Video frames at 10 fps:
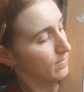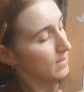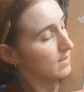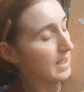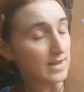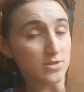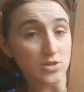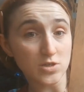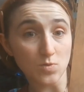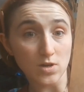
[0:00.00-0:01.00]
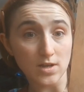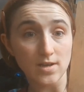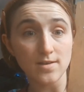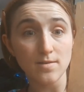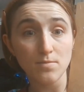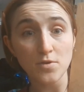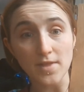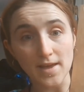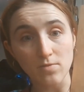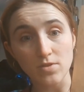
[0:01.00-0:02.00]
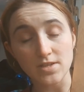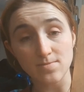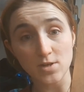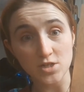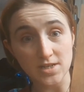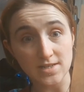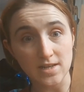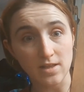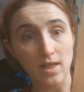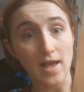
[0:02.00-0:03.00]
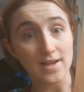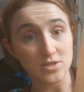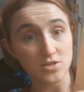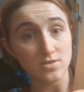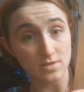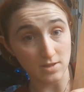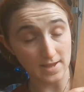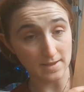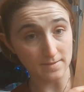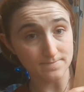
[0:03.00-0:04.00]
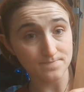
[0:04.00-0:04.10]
Yeah, so you just want to put that in with as much detail as you like.